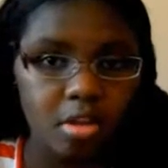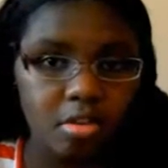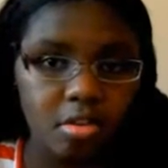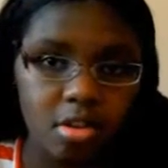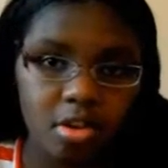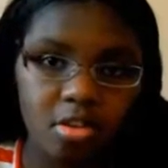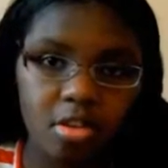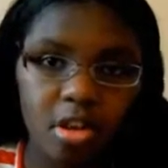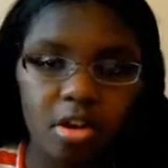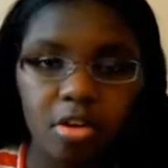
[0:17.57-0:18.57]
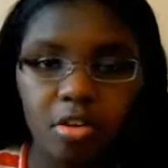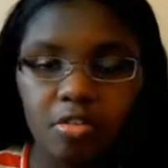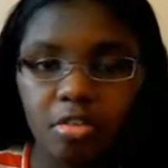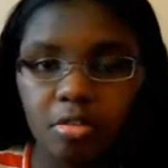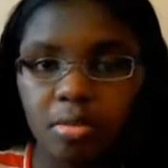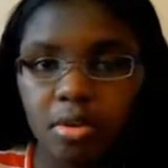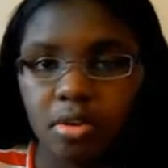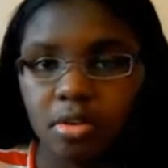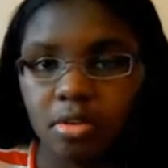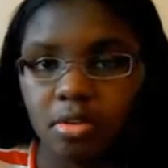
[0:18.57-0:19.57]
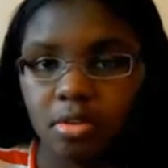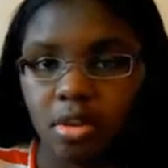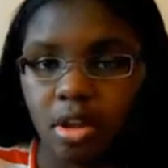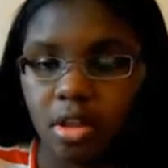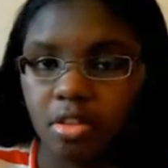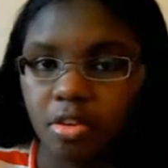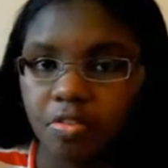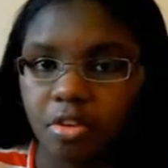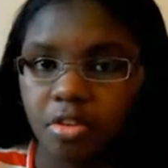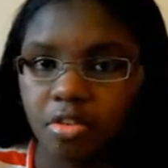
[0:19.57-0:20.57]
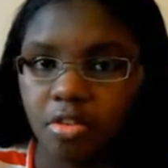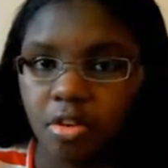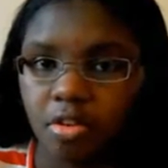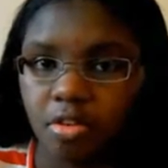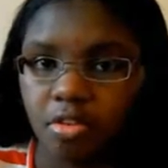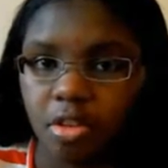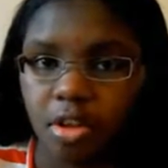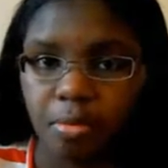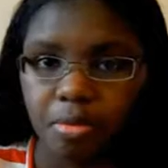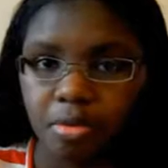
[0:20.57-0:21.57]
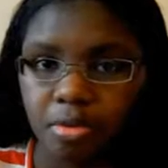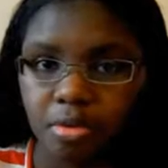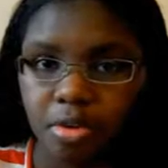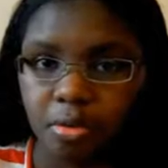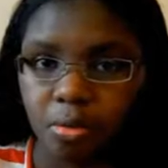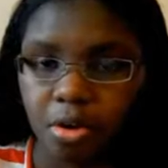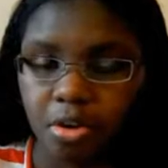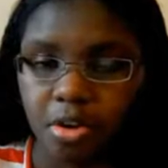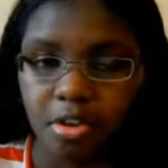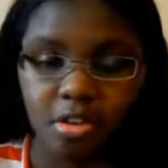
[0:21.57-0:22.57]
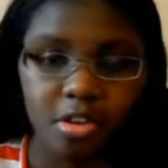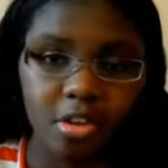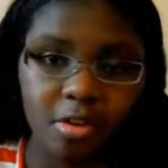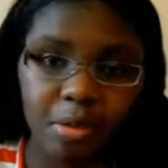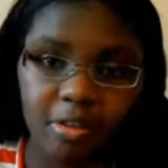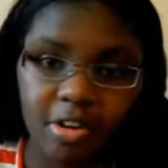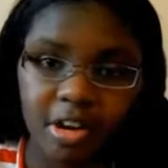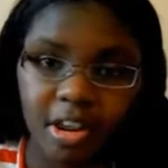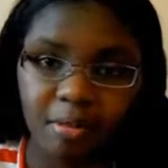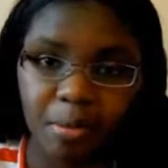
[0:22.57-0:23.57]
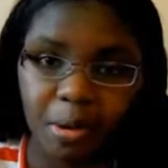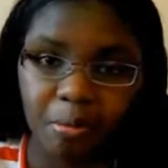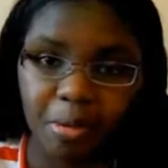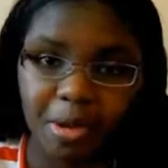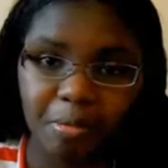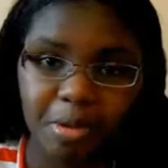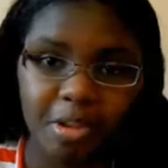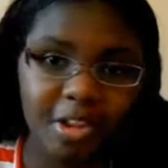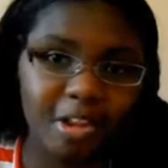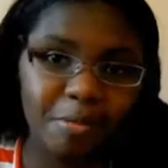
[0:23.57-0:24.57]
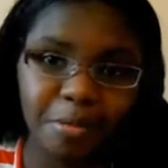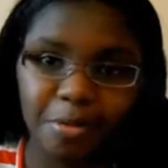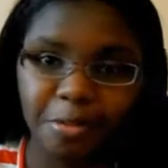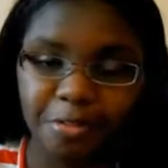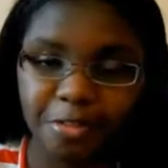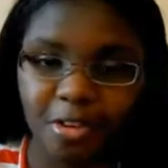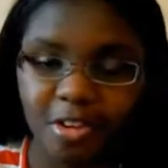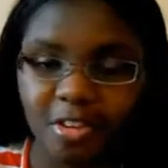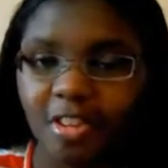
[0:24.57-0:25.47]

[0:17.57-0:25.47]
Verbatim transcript: And she was like, she's kind of nervous because I guess her first daughter, the epidural didn't work and she ended up having a nine pound baby, epidural free.